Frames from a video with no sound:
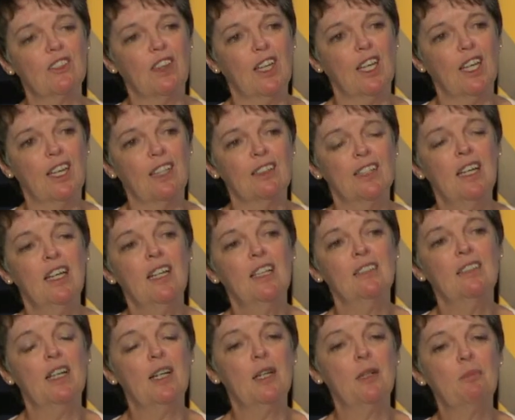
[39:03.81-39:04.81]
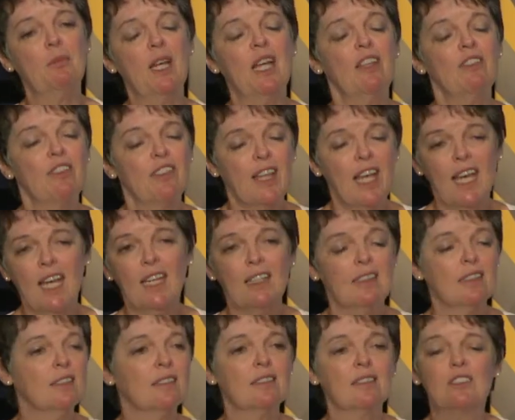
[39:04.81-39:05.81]
that. Um, and that
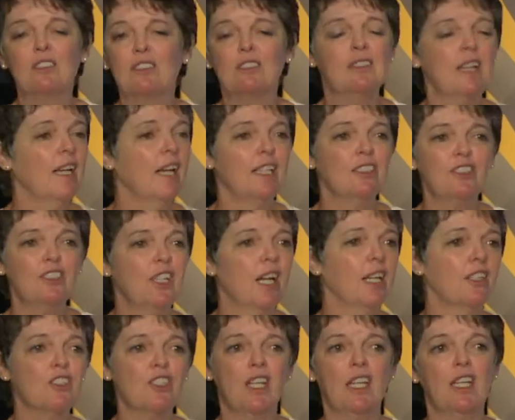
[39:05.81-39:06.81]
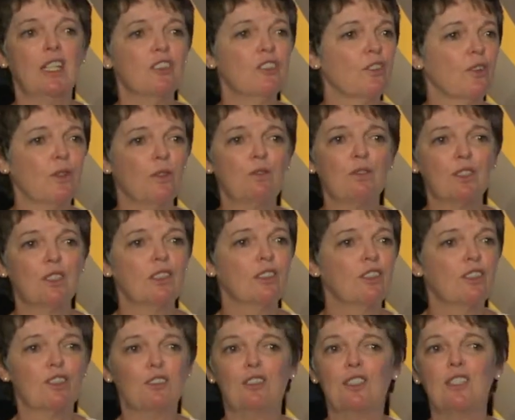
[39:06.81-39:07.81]
has not changed over the
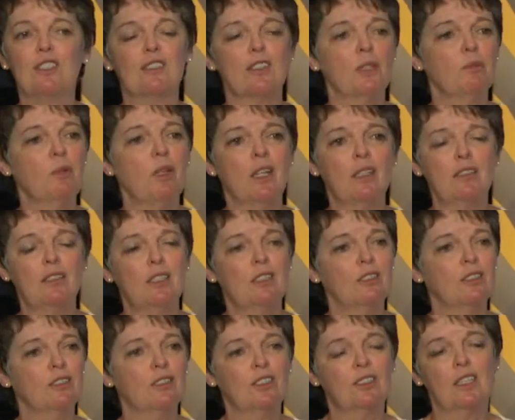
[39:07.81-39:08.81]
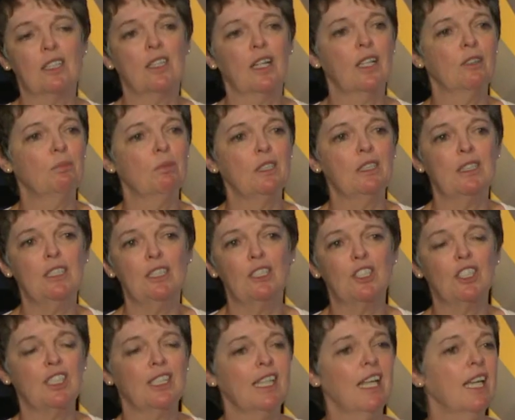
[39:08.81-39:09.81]
30 some odd years that I've been
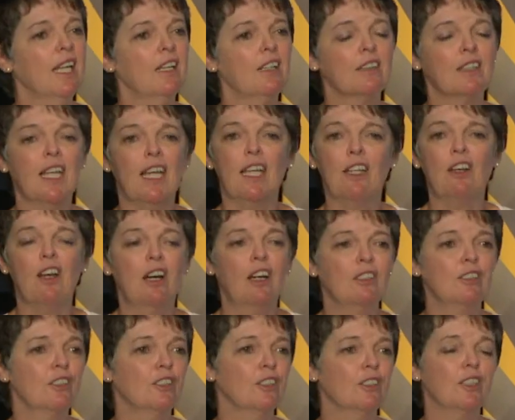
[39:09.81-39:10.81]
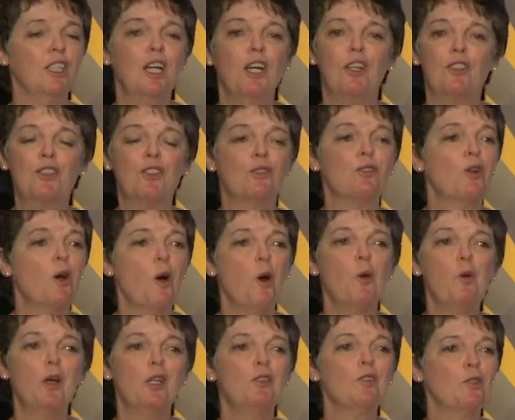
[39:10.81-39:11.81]
teaching. That, that hunger to
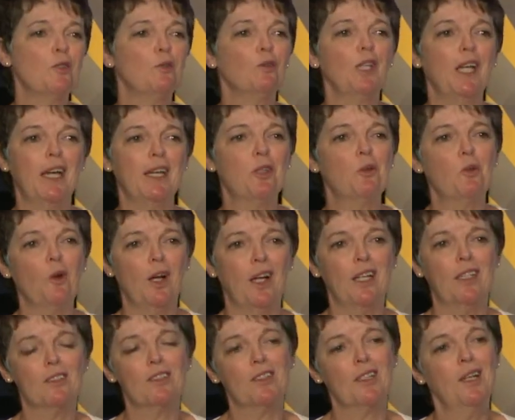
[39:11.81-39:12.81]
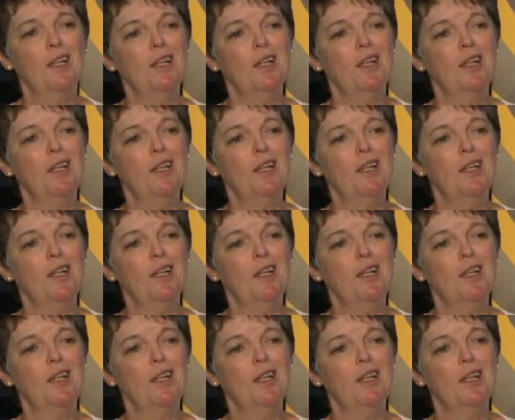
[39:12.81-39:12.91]
go and do likewise